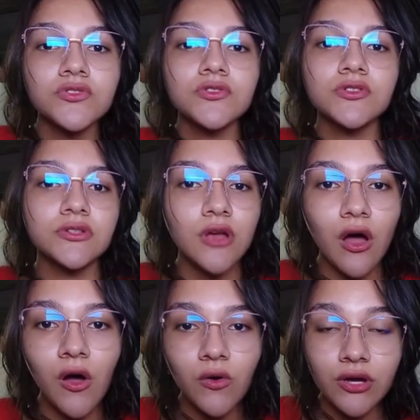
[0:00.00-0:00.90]

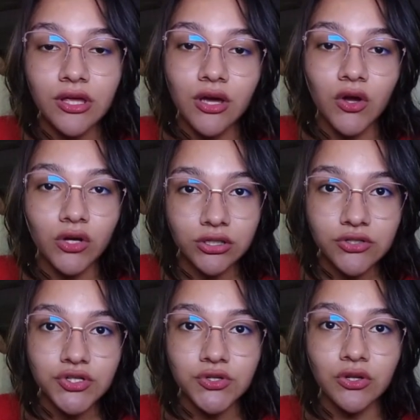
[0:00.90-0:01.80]
So, in
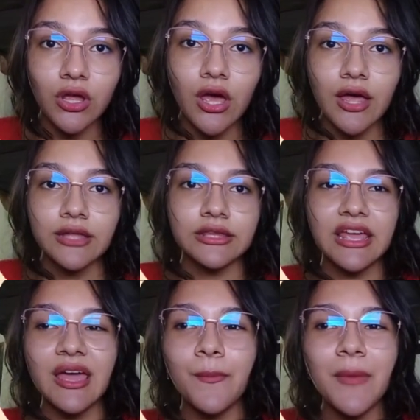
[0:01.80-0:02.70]
conclusion,
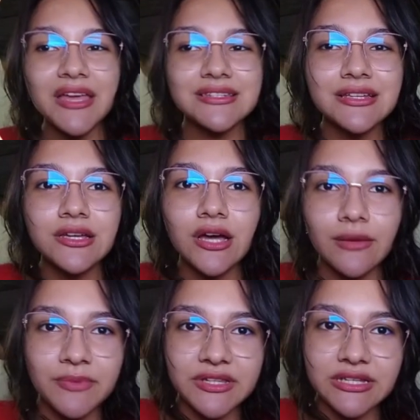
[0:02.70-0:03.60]
the basic
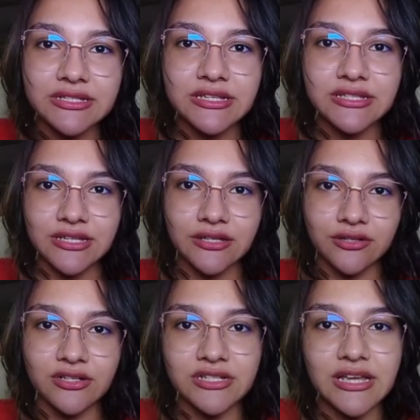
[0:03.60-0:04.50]
competency
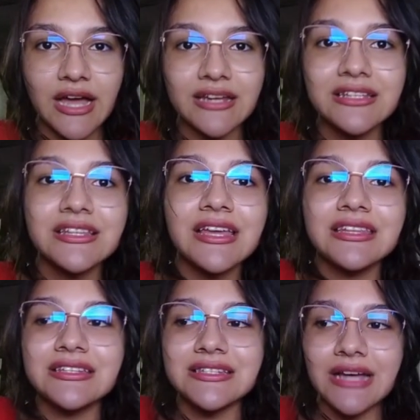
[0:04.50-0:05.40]
standards guided the
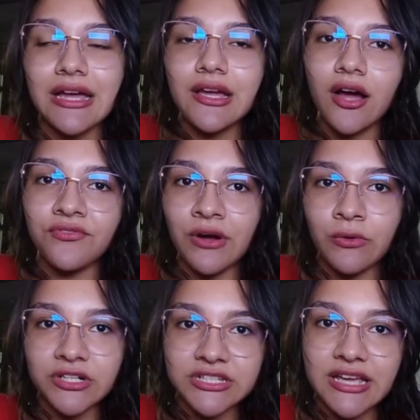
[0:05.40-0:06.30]
design of
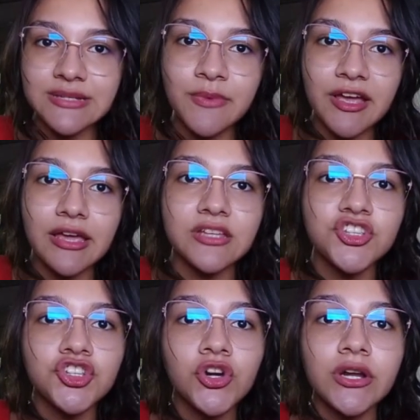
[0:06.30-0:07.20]
our test by
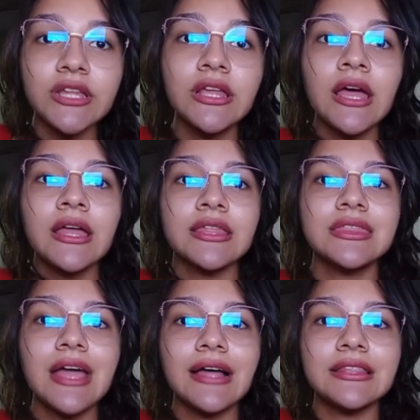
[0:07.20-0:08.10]
ensuring
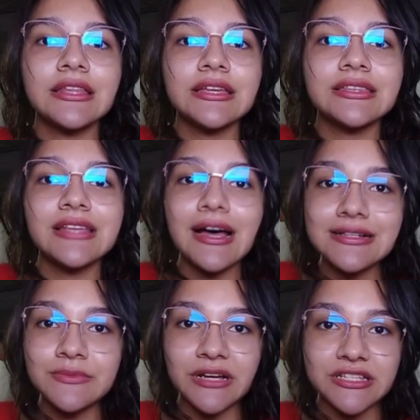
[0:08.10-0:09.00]
that the
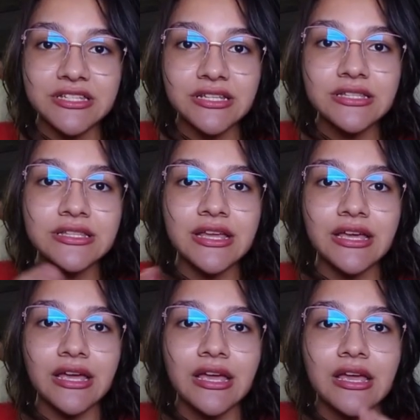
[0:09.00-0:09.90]
task matched
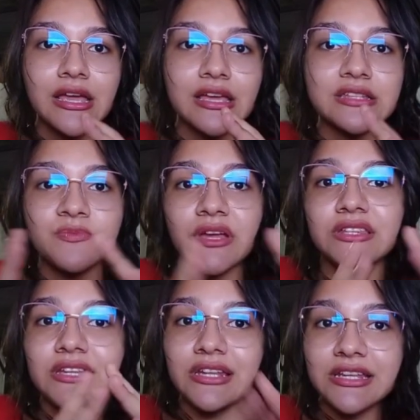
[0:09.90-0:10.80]
the
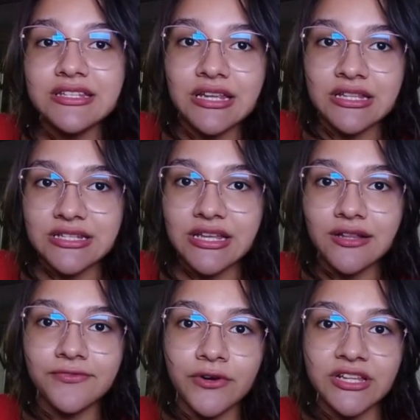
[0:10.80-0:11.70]
expected listening
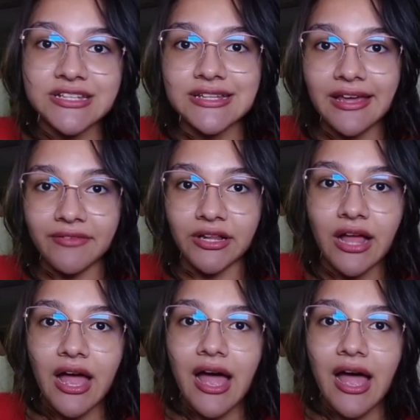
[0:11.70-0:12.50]
skill for this level.